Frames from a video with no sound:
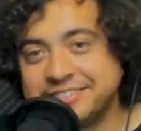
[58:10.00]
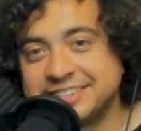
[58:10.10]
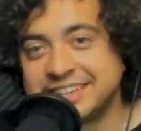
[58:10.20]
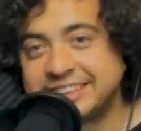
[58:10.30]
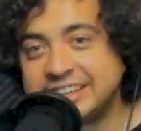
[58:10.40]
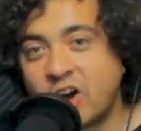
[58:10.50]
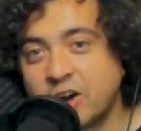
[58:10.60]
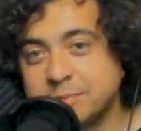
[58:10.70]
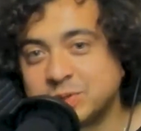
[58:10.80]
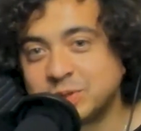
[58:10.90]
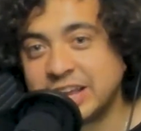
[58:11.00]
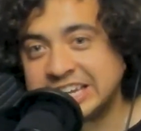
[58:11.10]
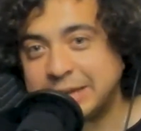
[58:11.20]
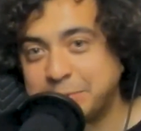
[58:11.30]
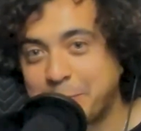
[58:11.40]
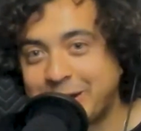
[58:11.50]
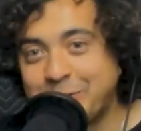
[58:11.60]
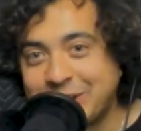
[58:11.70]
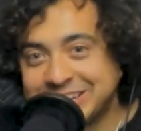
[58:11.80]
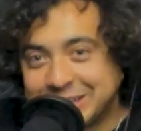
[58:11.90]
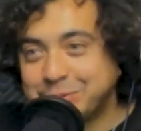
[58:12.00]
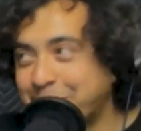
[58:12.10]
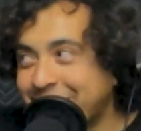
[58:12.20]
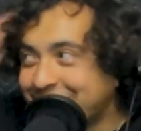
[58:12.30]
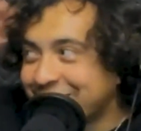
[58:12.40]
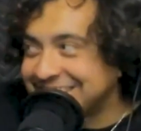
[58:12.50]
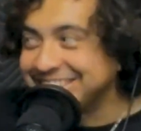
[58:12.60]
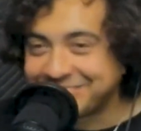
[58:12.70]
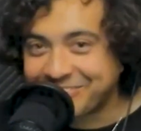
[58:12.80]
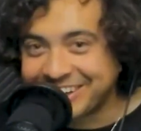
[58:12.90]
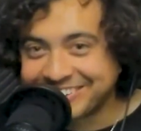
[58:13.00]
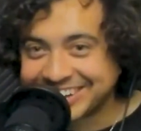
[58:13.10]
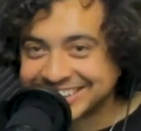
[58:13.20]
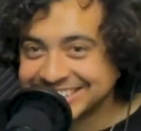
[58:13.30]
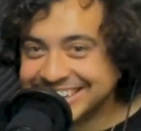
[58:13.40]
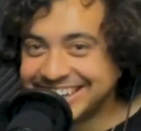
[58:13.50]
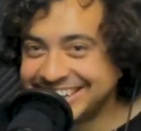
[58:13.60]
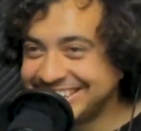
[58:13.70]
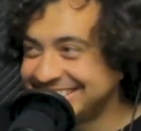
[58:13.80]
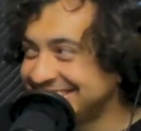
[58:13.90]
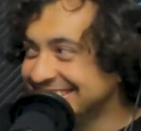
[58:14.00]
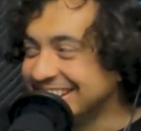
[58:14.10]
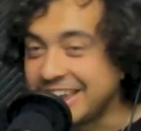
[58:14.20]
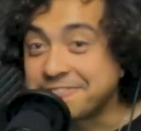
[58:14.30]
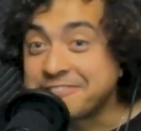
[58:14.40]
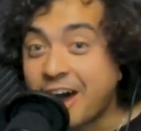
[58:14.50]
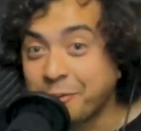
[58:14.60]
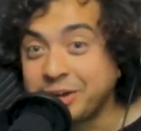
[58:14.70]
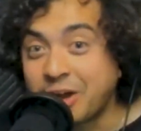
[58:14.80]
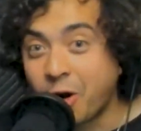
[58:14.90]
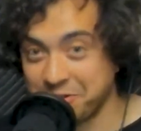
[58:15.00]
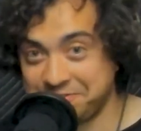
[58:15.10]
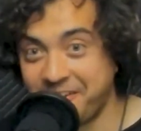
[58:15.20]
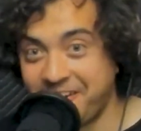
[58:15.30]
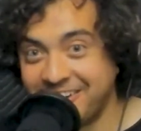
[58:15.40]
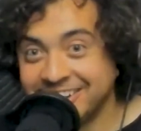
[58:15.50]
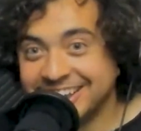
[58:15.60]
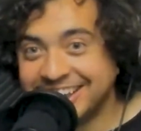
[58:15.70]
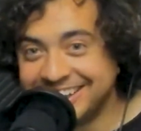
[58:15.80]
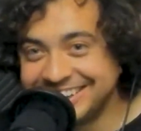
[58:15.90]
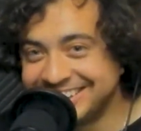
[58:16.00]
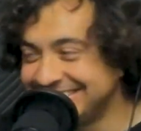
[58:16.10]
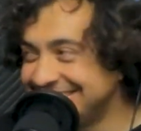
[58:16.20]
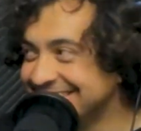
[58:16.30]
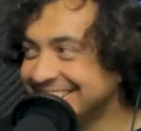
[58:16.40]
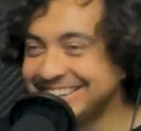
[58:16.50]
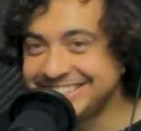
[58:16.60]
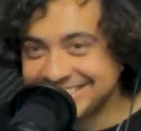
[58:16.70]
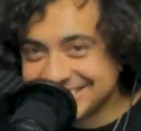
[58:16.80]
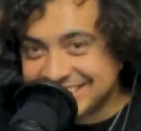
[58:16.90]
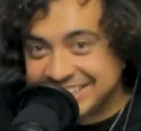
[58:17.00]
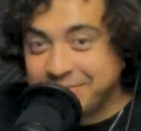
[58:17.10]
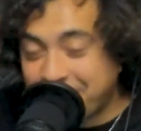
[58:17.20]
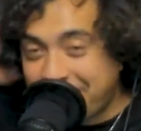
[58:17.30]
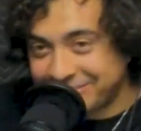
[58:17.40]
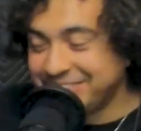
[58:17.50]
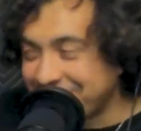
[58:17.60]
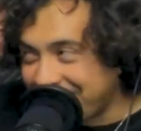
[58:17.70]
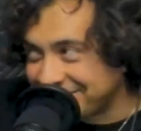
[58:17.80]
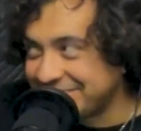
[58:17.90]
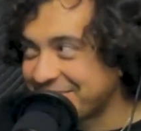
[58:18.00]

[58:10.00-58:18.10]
is that the arms are like keep the right away, keep the right away, keep the right away if not, we all fall. Just like keep them up, keep them up, keep them